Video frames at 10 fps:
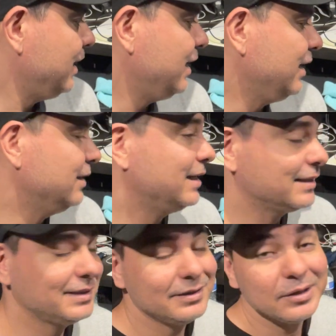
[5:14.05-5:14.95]
And like I
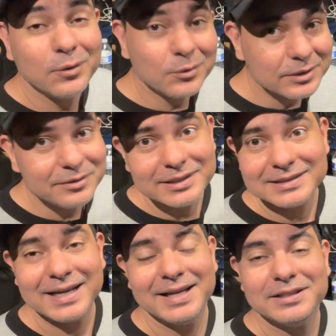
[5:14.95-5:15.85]
said, the only
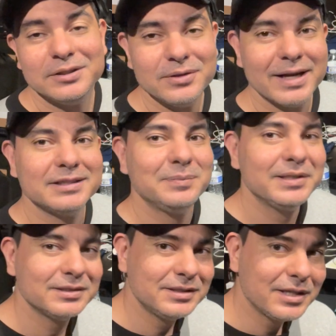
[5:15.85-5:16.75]
reason I had to do that is
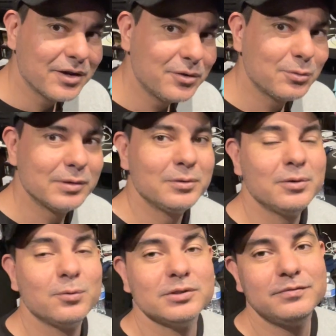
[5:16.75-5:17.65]
because the other one
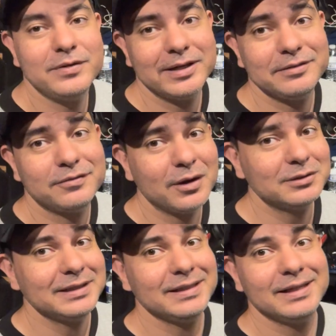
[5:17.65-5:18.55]
was very
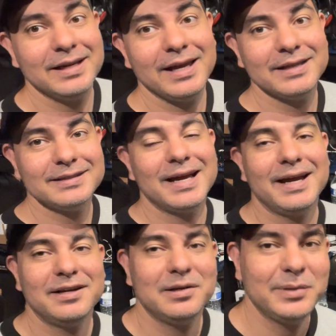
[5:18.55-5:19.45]
faulty and
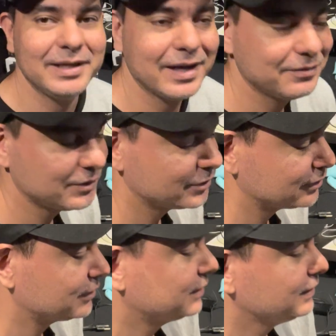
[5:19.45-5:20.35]
died on me after,